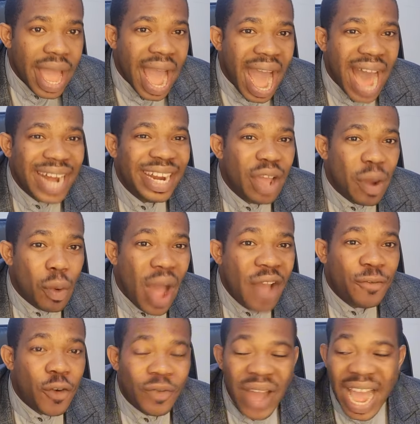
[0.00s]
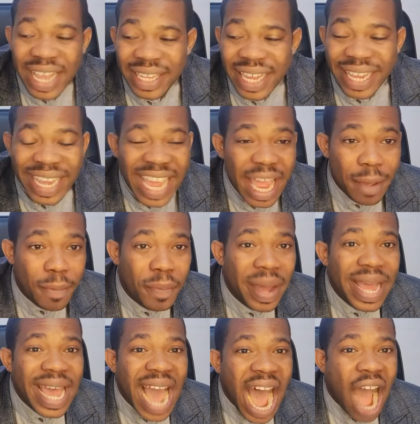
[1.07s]
And the wife of Isaac came
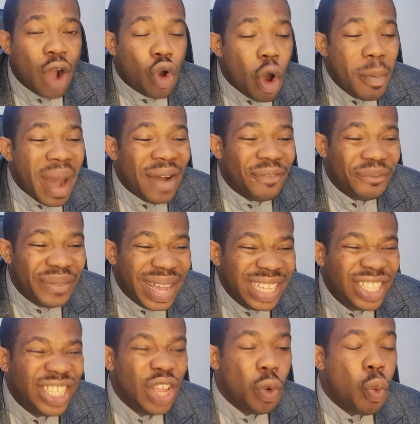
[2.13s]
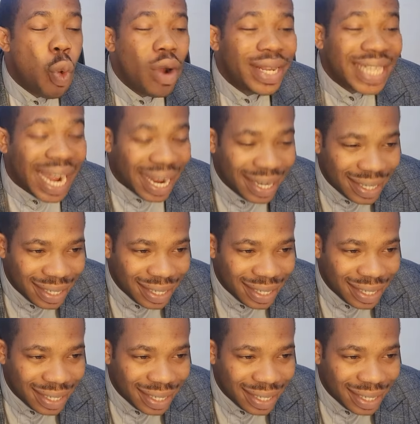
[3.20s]
and come and fetched the water.